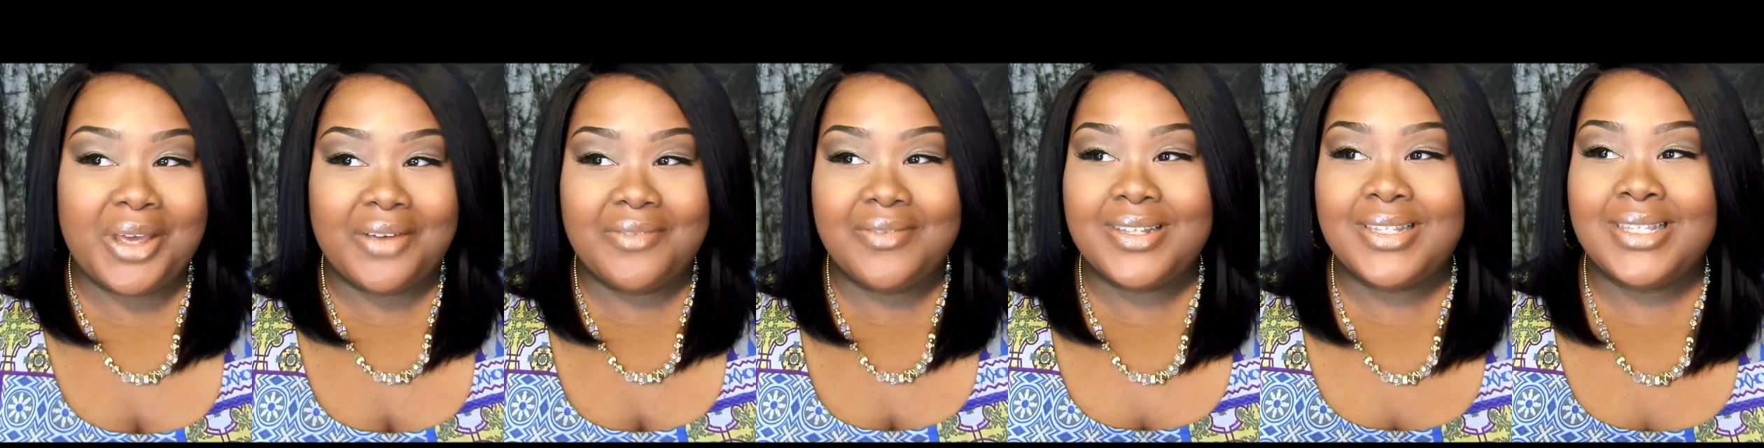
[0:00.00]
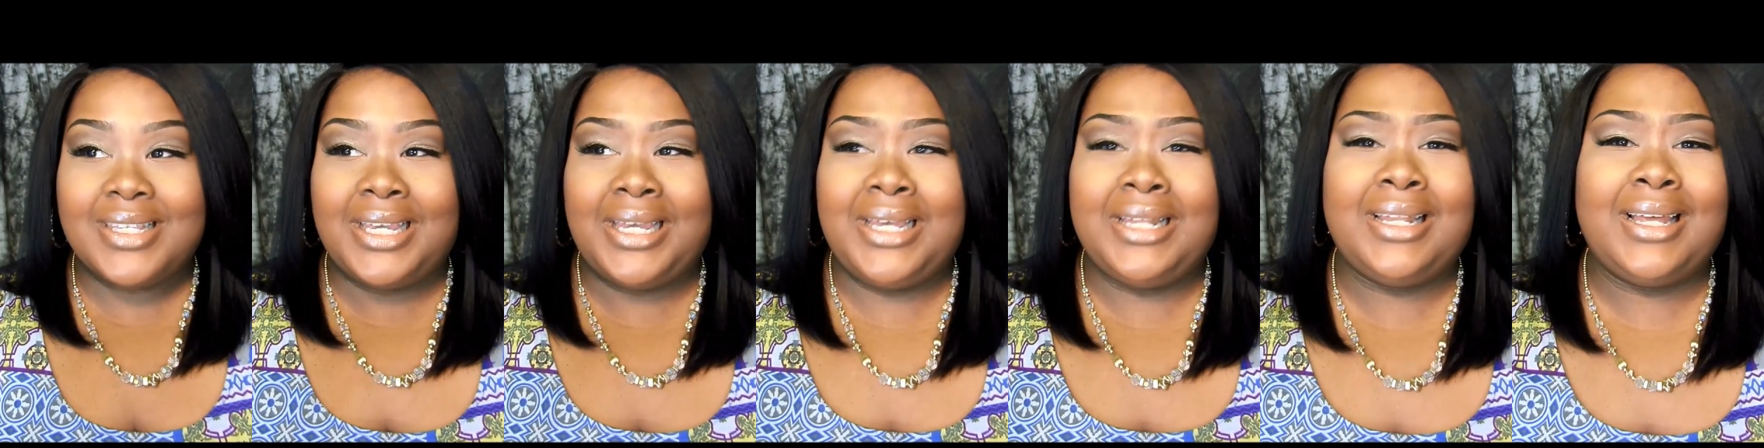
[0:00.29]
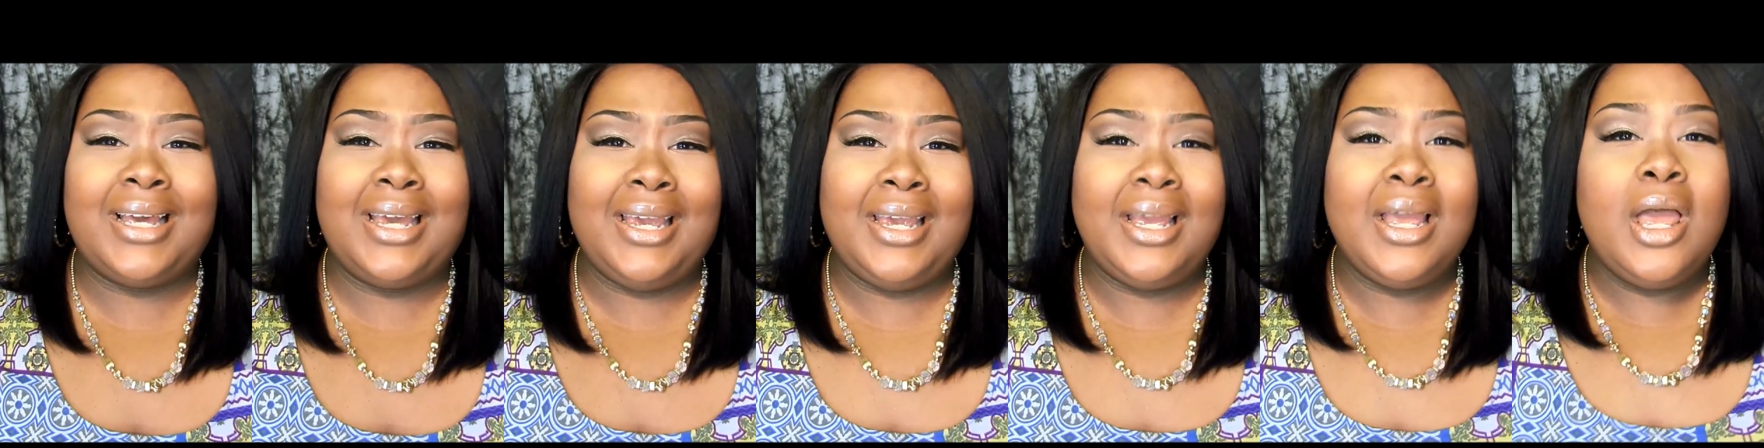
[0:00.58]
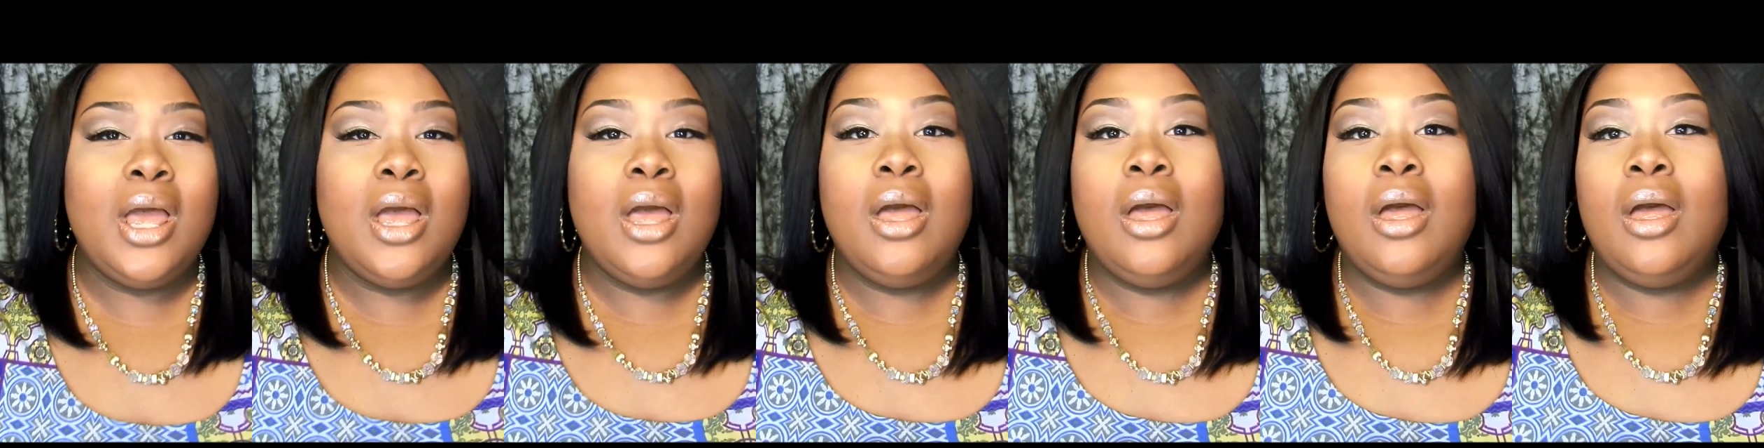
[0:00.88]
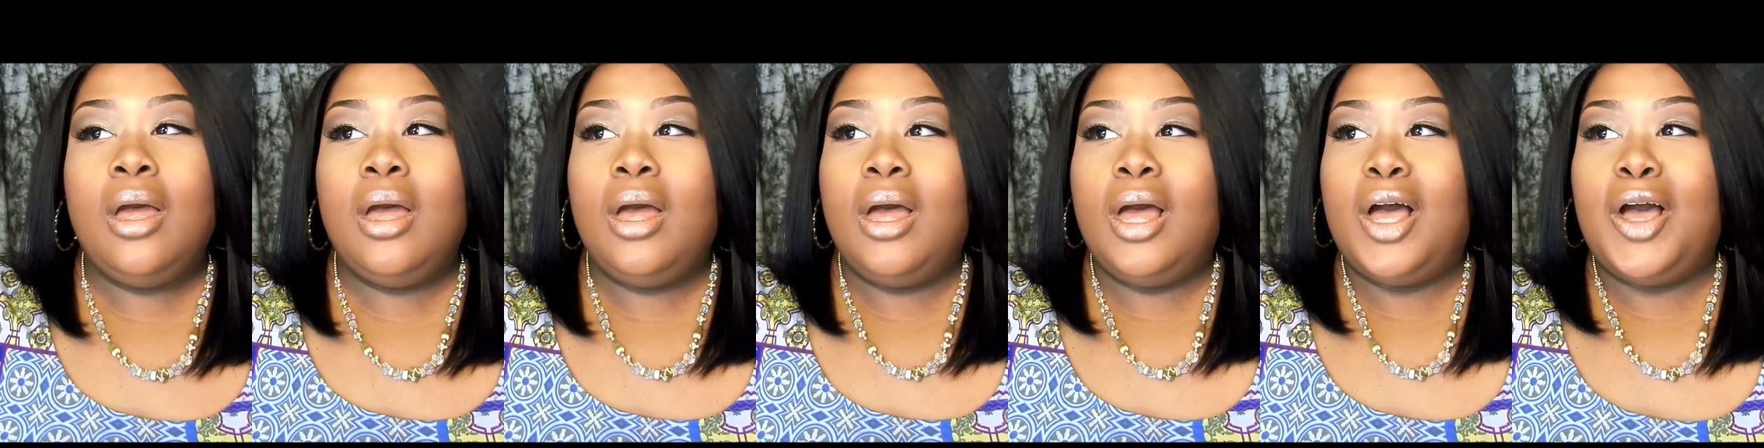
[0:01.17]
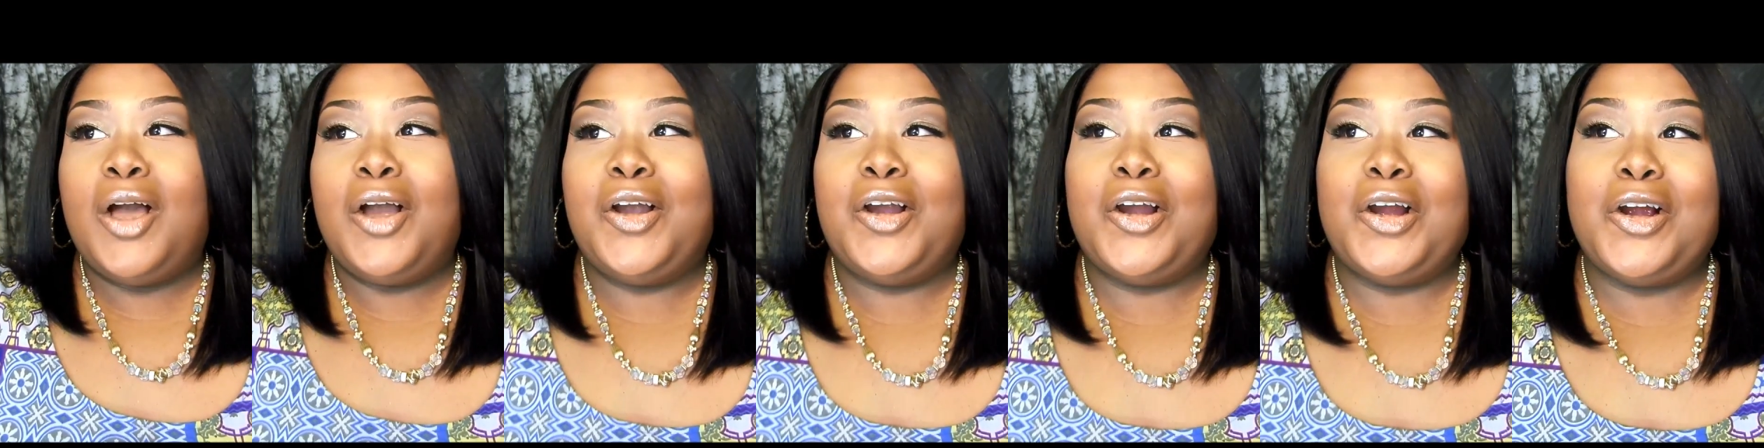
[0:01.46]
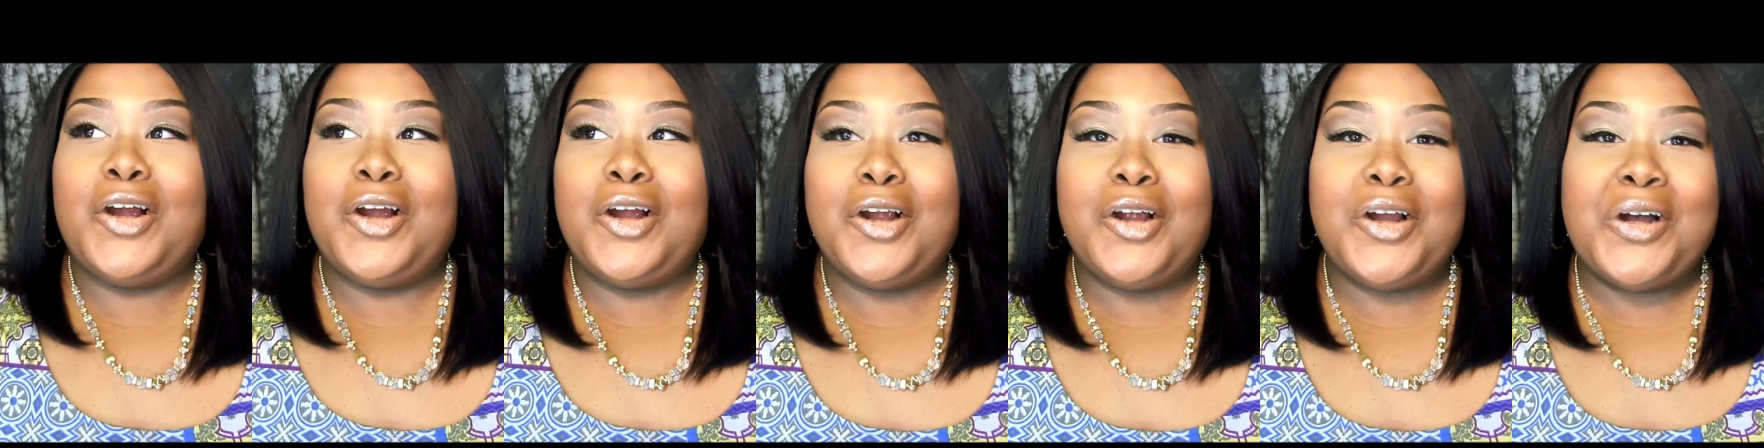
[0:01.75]
You ever seen like a
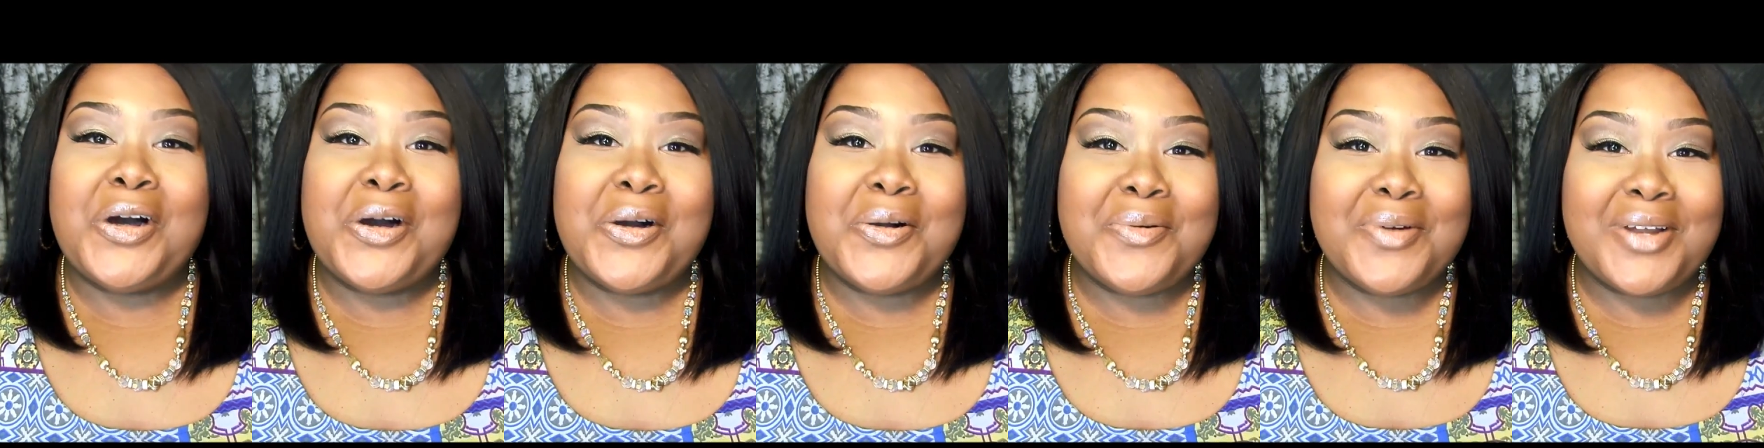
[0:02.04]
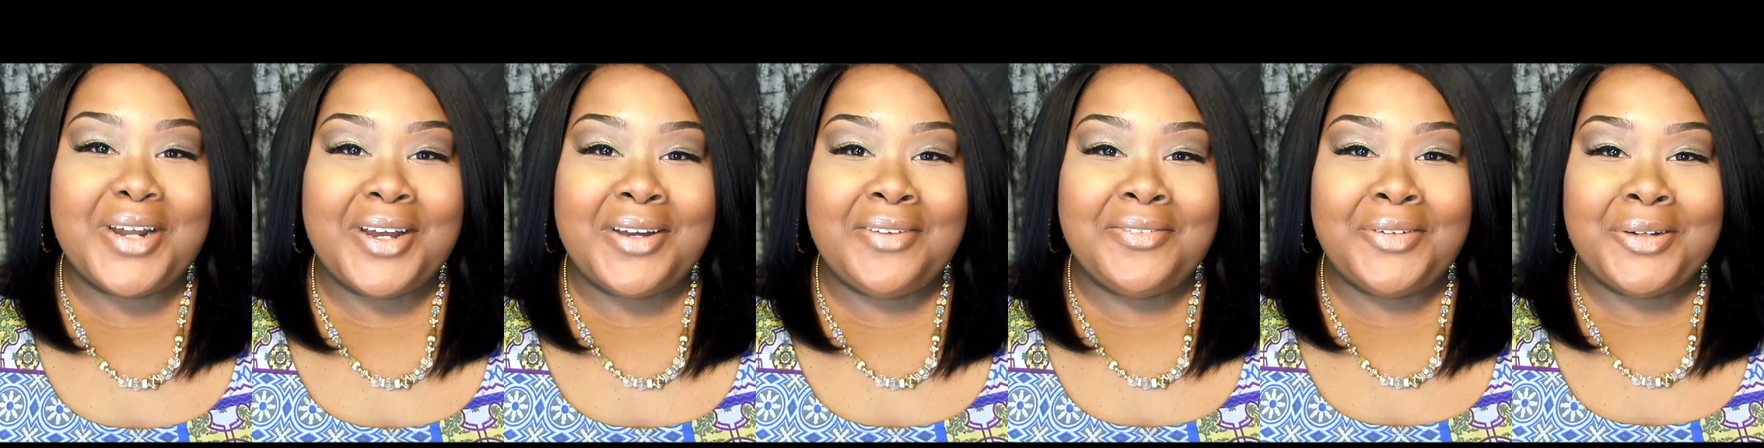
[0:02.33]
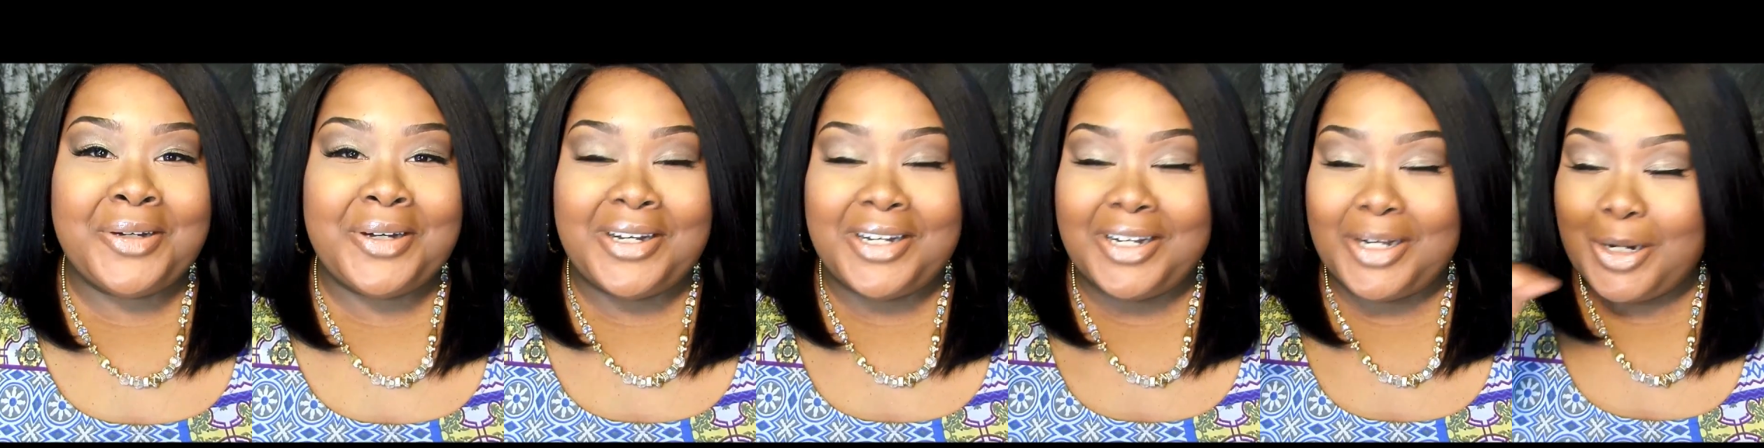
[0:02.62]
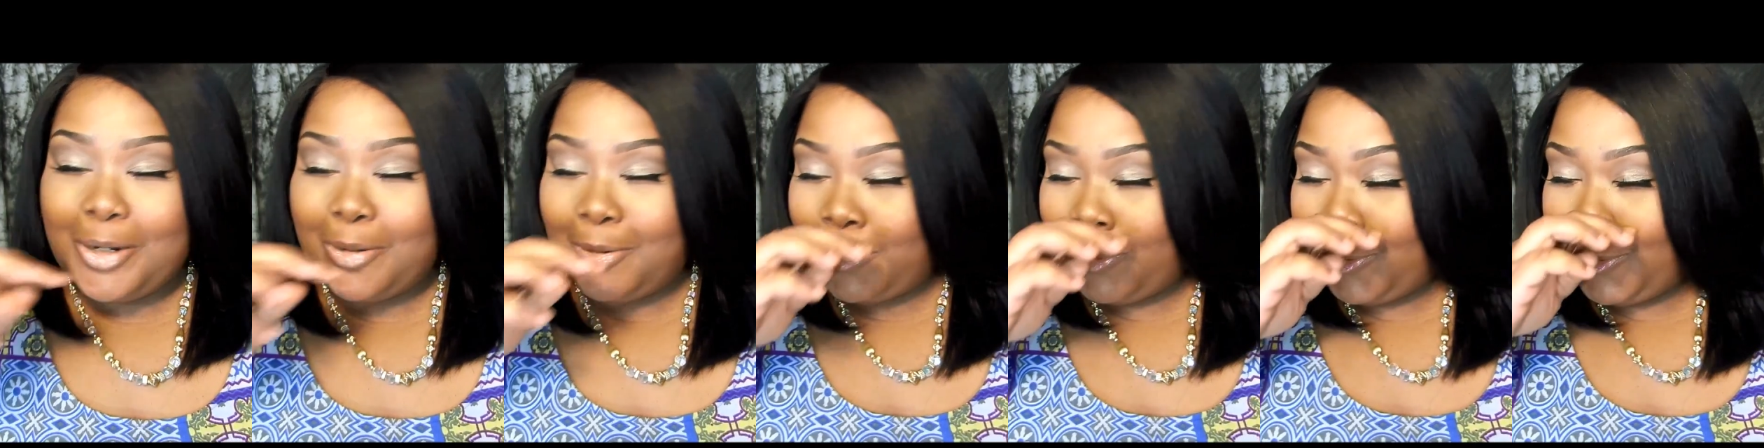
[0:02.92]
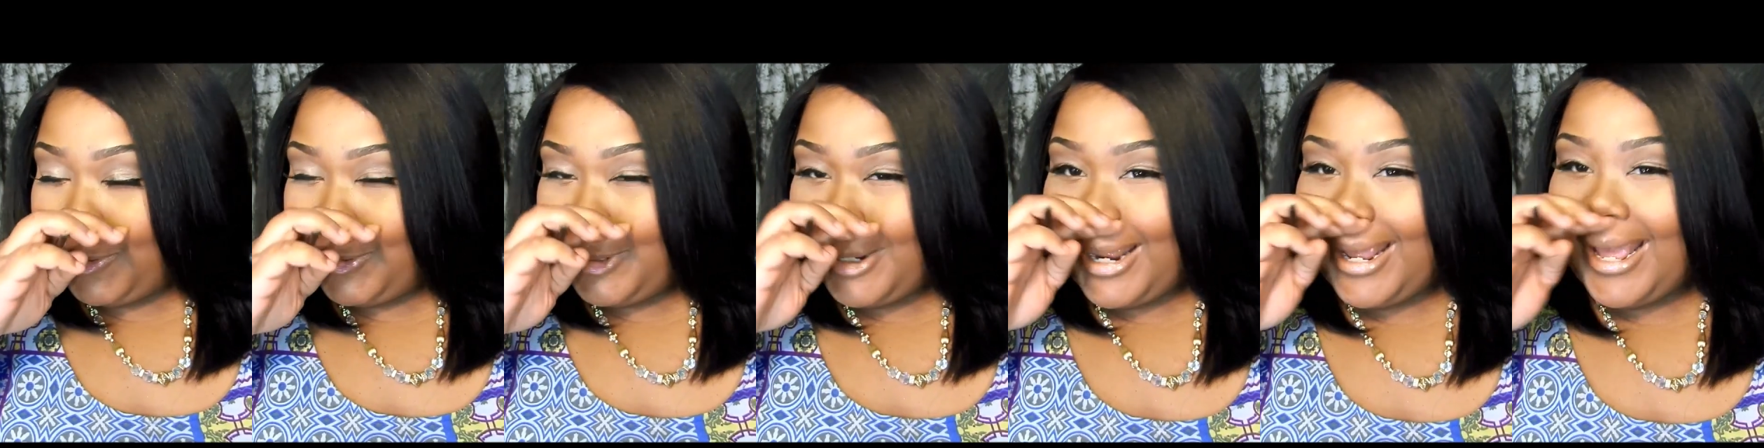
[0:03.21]
girl or whatever, her crew,